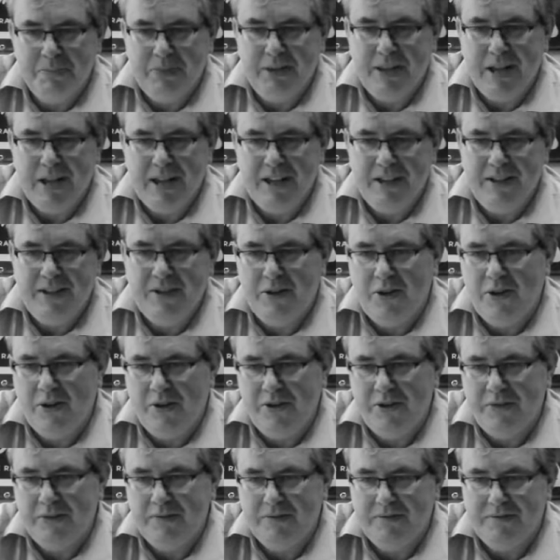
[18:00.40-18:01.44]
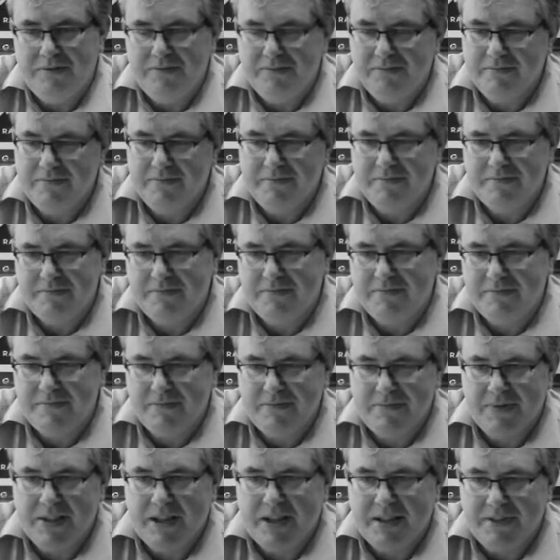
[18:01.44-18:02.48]
play on
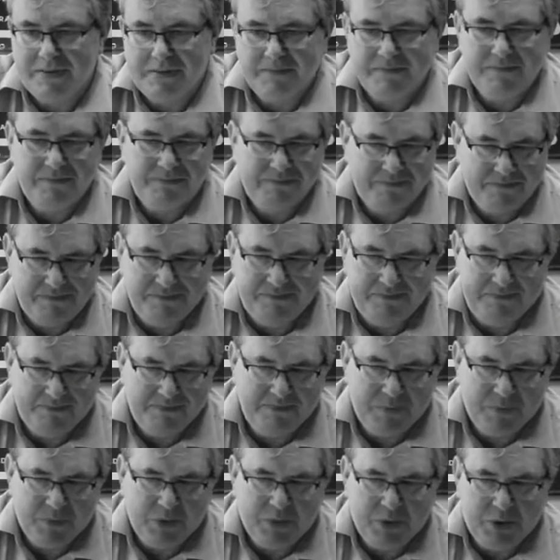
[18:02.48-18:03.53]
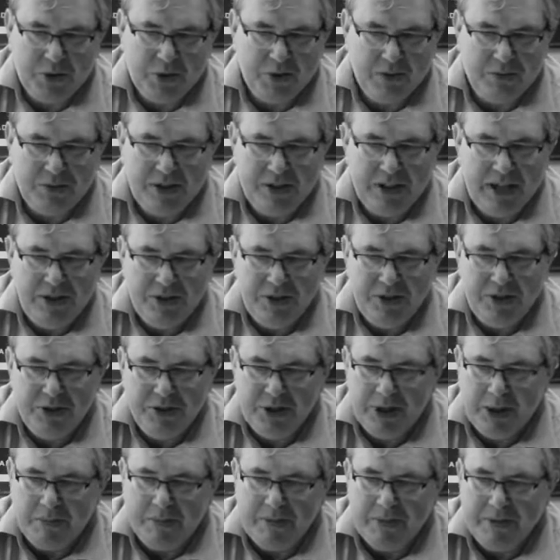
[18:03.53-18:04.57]
that sort of
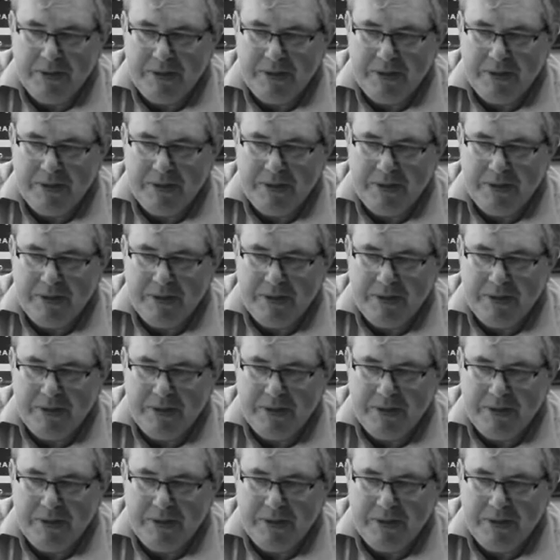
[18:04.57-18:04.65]
relationship.